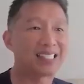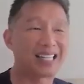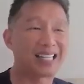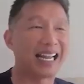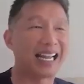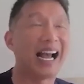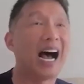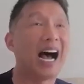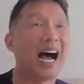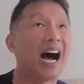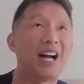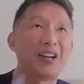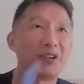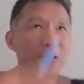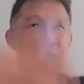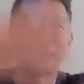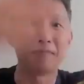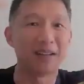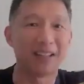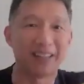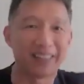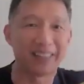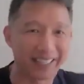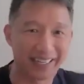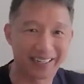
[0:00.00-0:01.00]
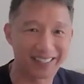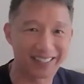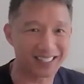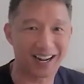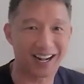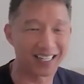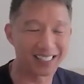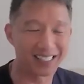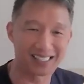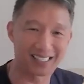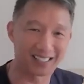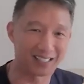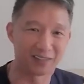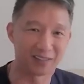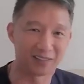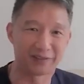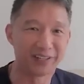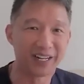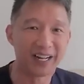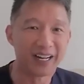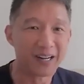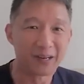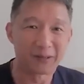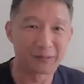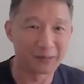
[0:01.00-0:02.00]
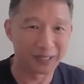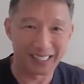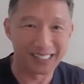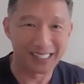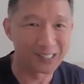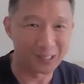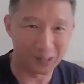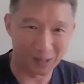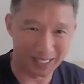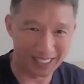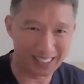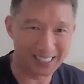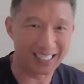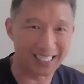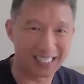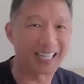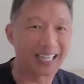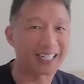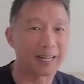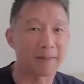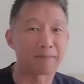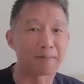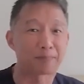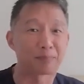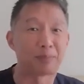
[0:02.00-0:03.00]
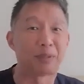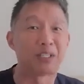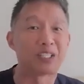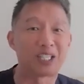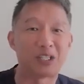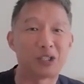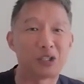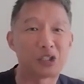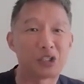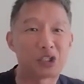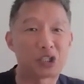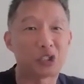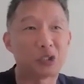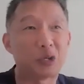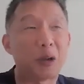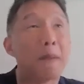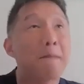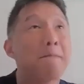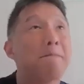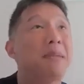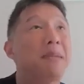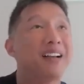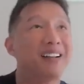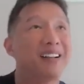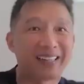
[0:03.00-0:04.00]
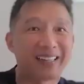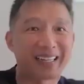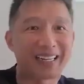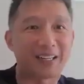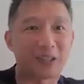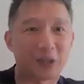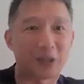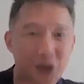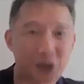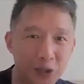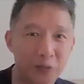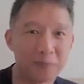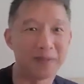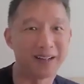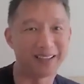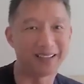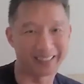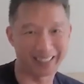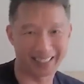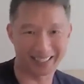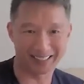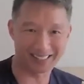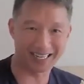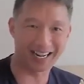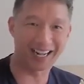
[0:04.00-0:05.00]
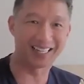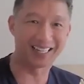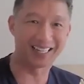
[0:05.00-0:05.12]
100 million tons of resource and can produce you 1 million or 2 million